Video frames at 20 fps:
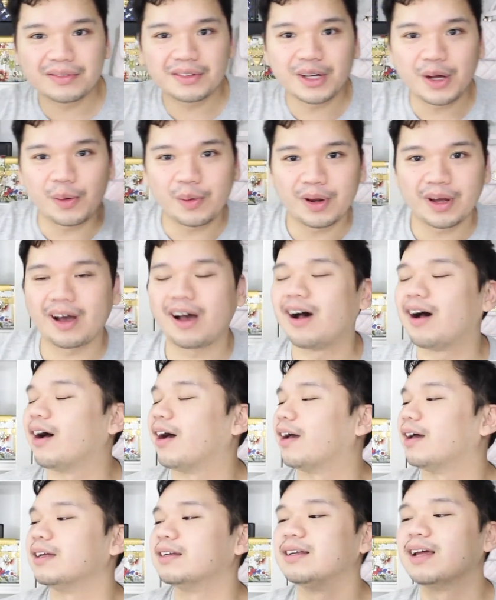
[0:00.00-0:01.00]
going
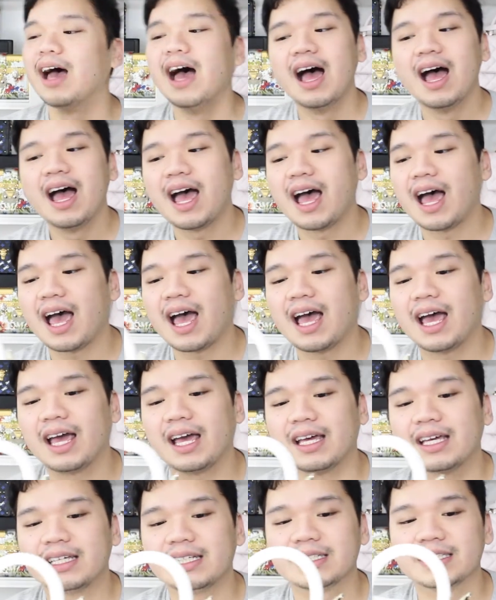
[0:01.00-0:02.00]
on,
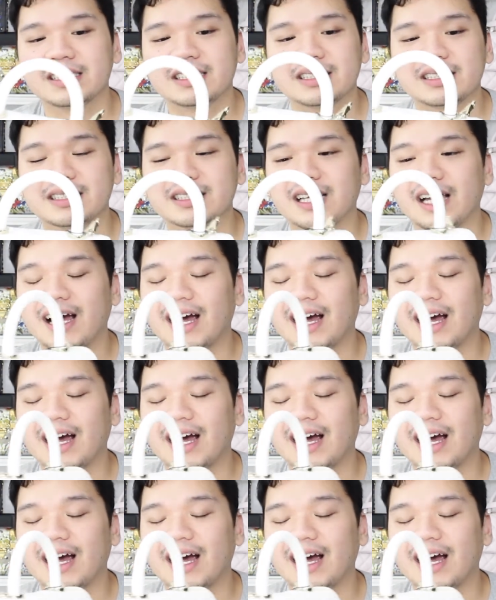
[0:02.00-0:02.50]
and